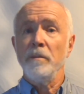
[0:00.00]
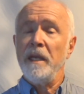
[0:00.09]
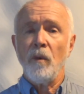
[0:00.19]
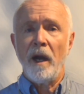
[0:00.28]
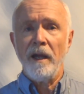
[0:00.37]

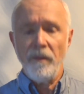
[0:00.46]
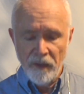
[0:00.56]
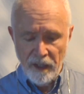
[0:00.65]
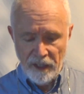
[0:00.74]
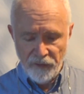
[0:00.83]

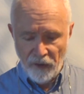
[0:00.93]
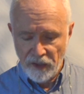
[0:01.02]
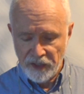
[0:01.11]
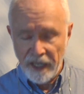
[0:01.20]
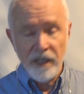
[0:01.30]
Meanwhile, as
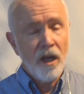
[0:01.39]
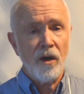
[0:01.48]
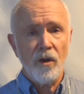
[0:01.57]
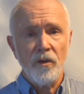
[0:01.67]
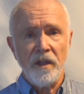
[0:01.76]
far as I know,